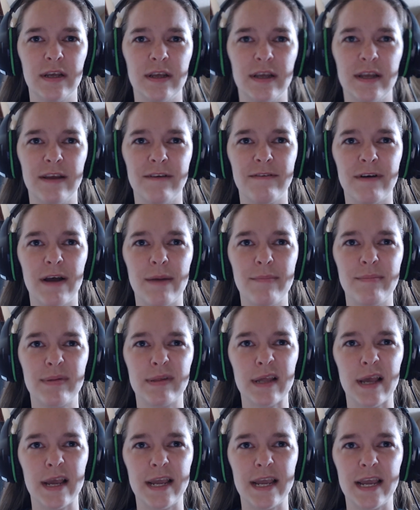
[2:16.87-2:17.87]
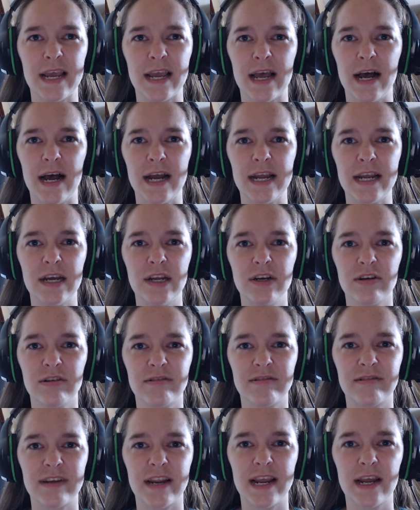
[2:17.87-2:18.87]
If I'm saying, I
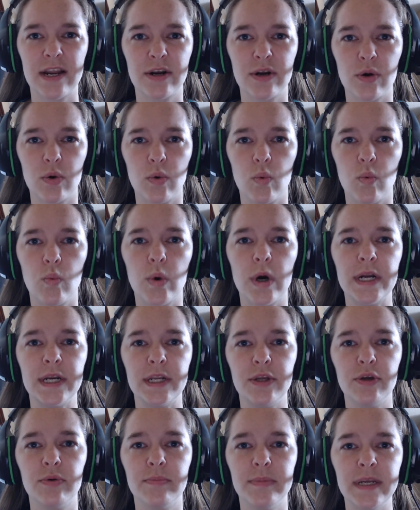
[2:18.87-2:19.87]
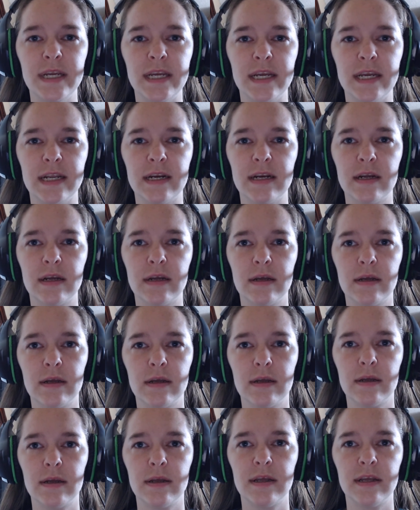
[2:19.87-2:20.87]
understand what you mean,
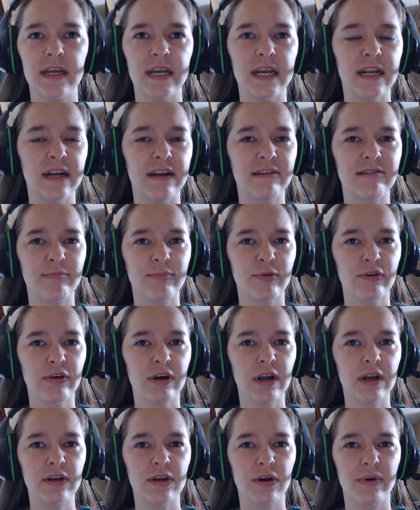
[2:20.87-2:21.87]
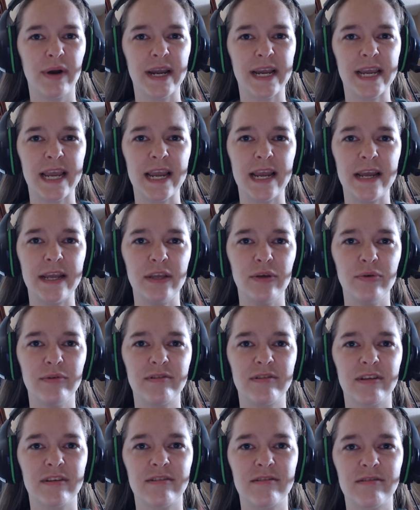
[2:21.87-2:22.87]
in Esperanto, I can't use
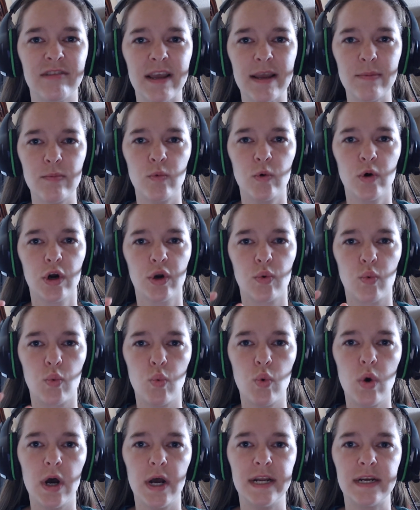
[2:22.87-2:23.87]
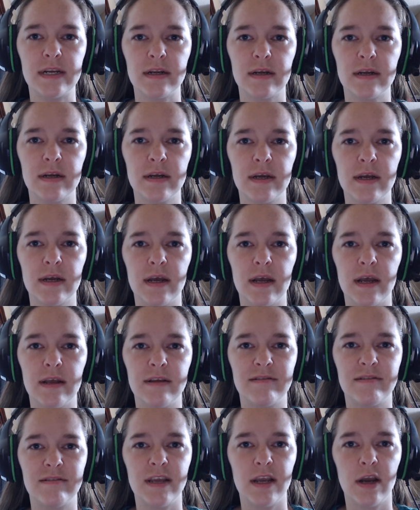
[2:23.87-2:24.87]
the same word what
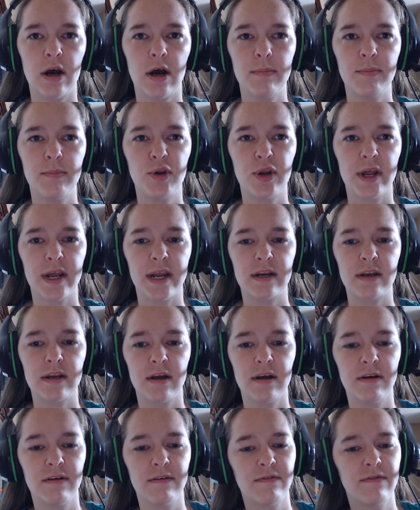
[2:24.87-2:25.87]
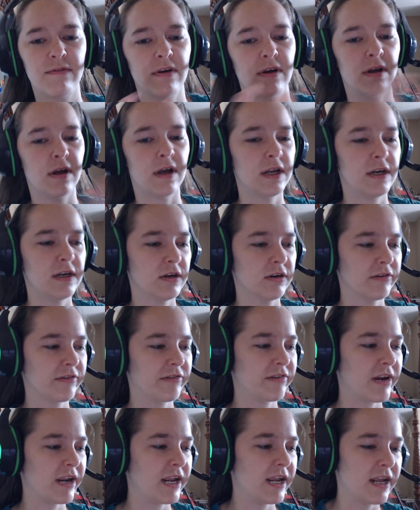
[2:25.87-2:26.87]
as the object of
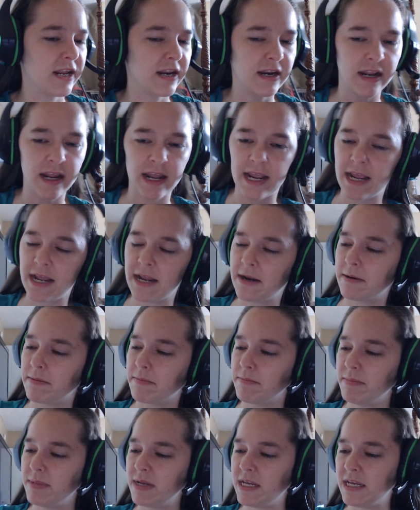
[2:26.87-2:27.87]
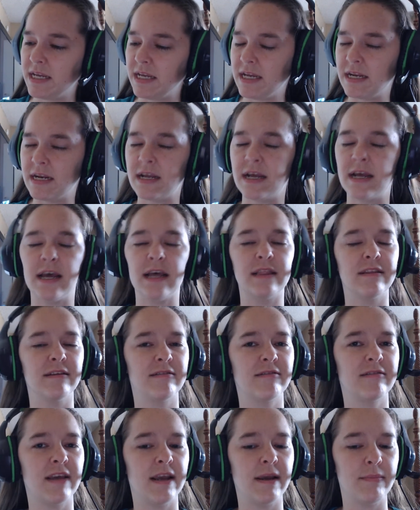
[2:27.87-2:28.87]
understand and mean at the
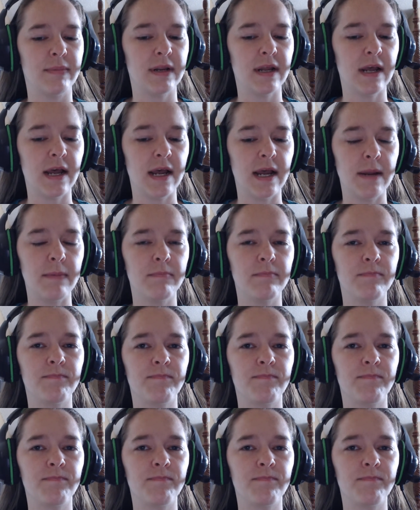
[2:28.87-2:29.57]
same time.